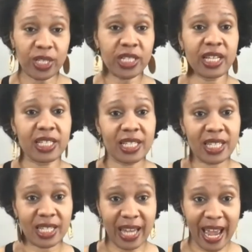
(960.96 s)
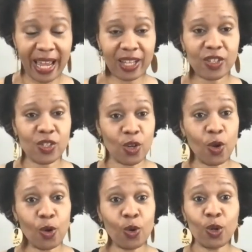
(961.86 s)
we tend to snack.
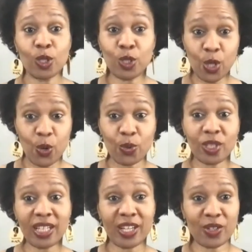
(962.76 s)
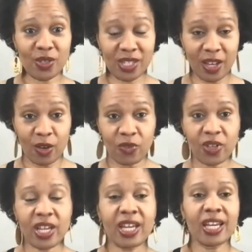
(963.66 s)
So don't let yourself
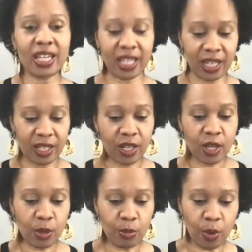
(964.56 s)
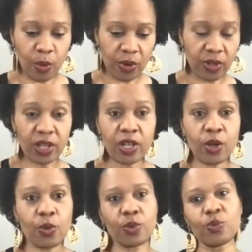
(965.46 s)
get bored.
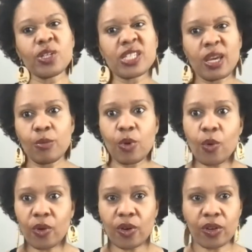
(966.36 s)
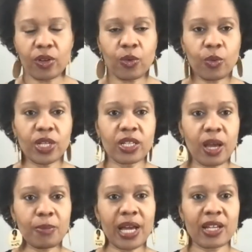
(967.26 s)
When we say bored,
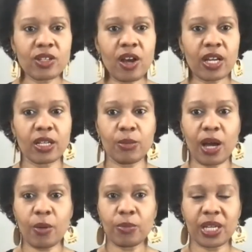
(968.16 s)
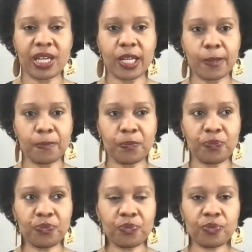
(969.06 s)
I'm not talking about being
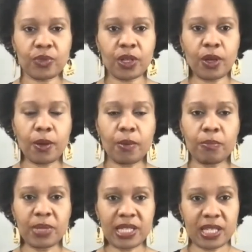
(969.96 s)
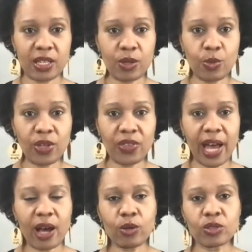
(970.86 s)
busy
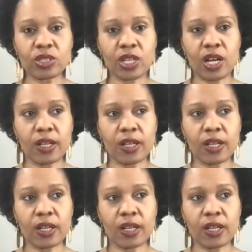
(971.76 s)
without